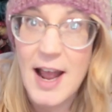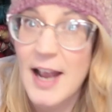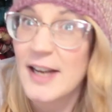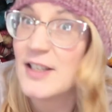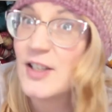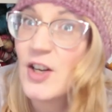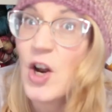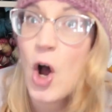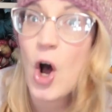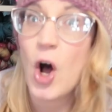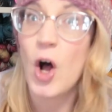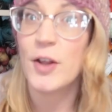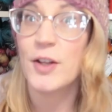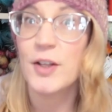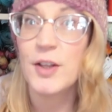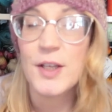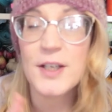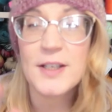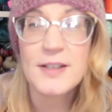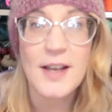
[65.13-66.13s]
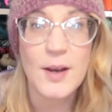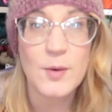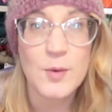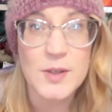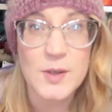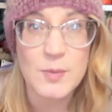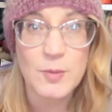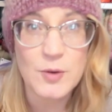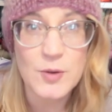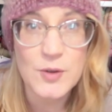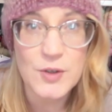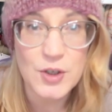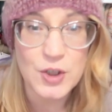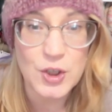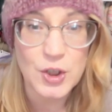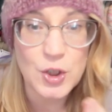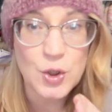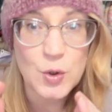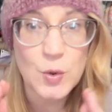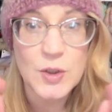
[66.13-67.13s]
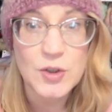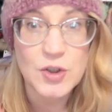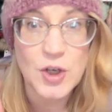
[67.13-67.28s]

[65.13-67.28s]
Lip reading: I did all the things I was supposed to do.